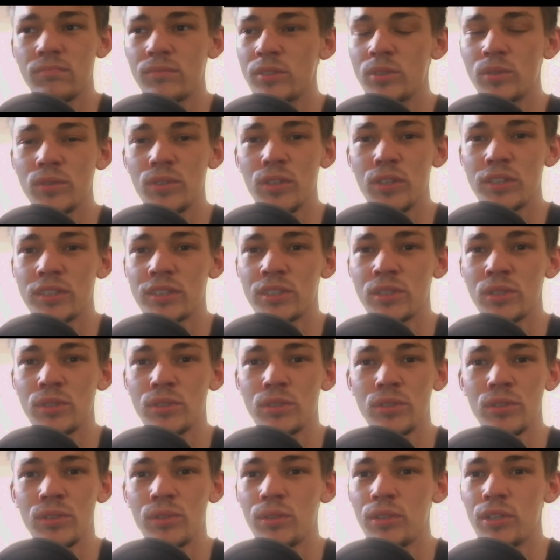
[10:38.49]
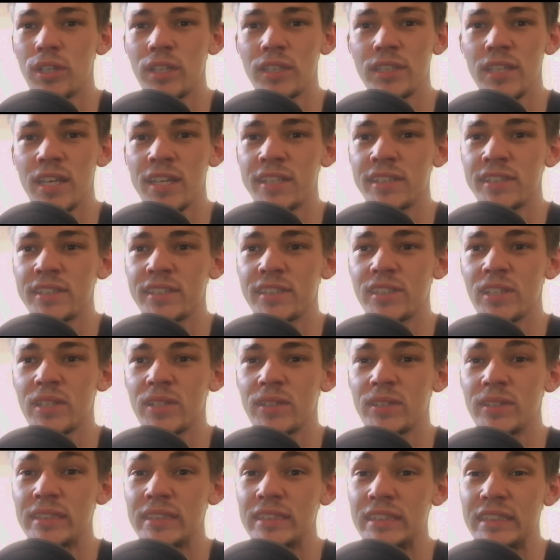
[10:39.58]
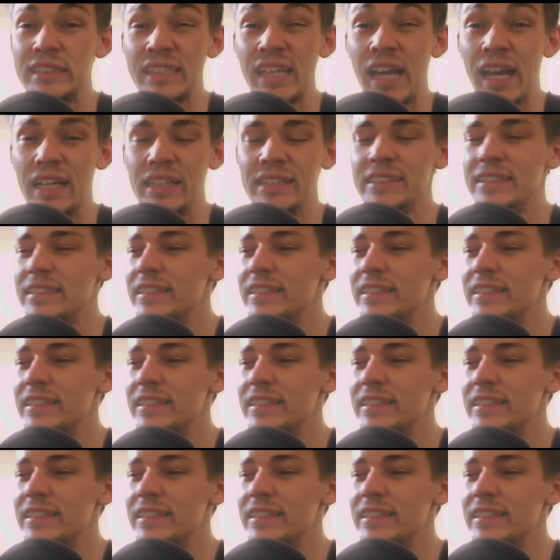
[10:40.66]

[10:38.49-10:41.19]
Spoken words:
2-3 seconds. So yeah.